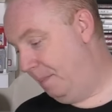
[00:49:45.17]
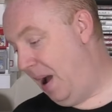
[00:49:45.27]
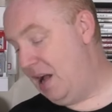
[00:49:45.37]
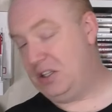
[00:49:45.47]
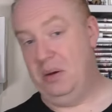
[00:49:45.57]

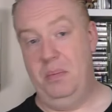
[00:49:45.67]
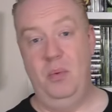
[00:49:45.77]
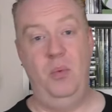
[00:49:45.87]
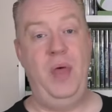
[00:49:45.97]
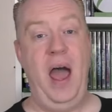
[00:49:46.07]
But
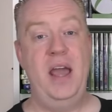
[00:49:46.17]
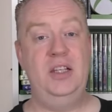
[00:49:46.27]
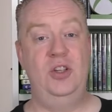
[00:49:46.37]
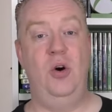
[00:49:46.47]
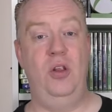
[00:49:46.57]
that
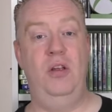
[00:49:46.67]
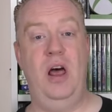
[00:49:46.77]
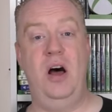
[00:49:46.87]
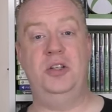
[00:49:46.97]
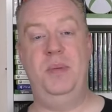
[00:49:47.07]
is not the
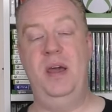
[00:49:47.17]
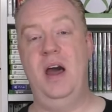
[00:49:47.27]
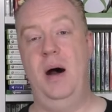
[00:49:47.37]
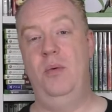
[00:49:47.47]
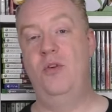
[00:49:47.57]
last
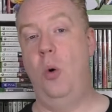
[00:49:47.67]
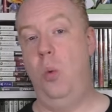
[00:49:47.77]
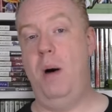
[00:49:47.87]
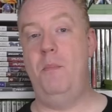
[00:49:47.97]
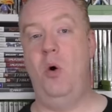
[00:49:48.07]
pickup. We've got
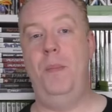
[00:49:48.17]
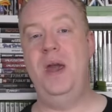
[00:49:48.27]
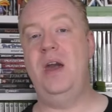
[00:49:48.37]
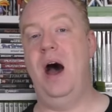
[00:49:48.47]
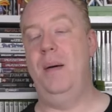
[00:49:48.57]
one more
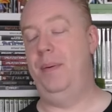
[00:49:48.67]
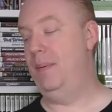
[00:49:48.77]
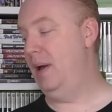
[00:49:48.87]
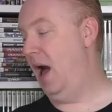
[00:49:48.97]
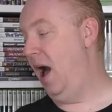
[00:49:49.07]
pickup.
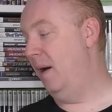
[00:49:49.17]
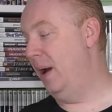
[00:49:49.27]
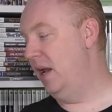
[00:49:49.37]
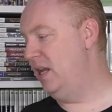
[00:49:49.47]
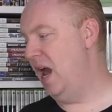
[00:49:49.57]

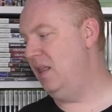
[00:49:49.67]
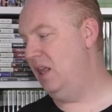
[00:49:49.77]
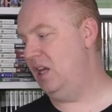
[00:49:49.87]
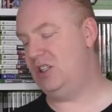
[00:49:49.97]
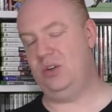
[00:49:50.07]
And yeah,
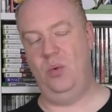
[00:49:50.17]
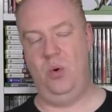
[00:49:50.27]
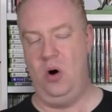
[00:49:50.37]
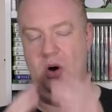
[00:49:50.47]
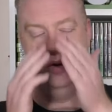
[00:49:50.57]
this
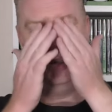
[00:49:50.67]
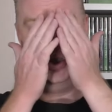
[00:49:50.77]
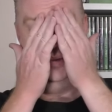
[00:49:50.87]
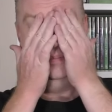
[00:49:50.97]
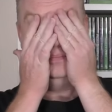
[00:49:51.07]

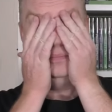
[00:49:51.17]
was